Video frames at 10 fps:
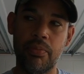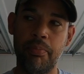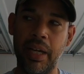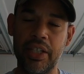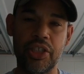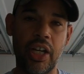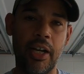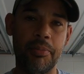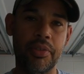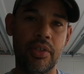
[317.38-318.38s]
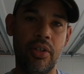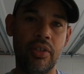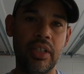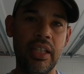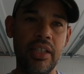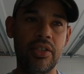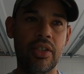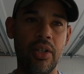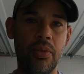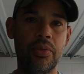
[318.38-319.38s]
bike shops on the East
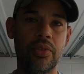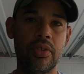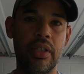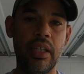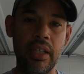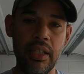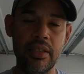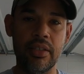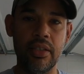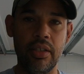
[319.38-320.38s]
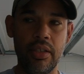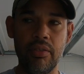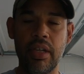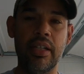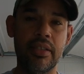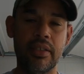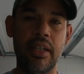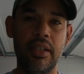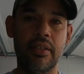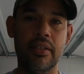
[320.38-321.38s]
Coast, East United
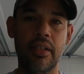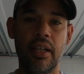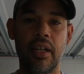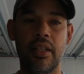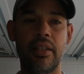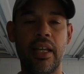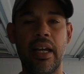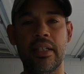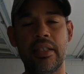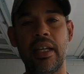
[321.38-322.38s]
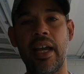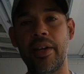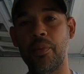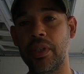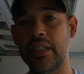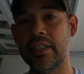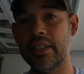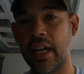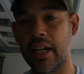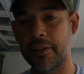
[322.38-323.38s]
States, that actually had one in
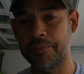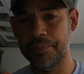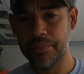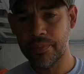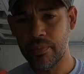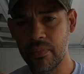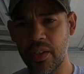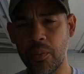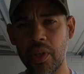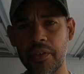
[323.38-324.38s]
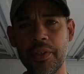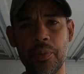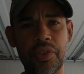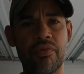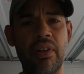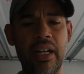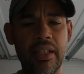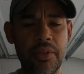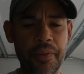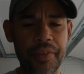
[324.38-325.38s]
stock. One of them was in
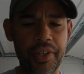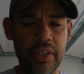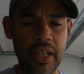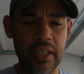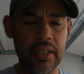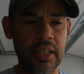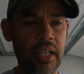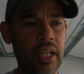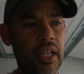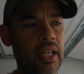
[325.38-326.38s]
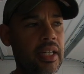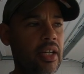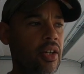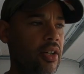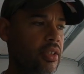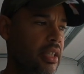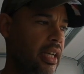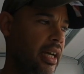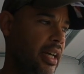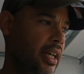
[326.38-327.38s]
Raleigh, North Carolina. And I called the
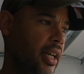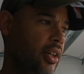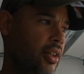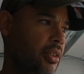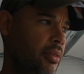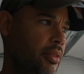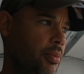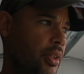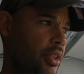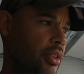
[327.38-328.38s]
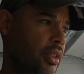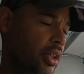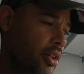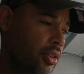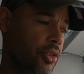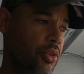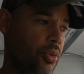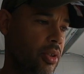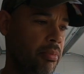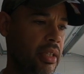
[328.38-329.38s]
guy, I called the
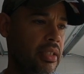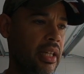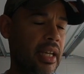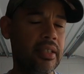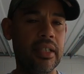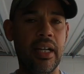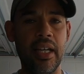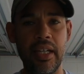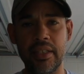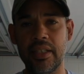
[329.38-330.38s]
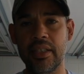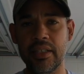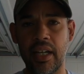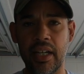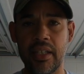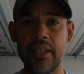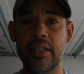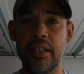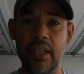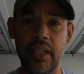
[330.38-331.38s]
store and basically asked the guy, hey, is it in stock? He
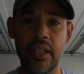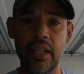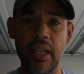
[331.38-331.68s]
said, yeah.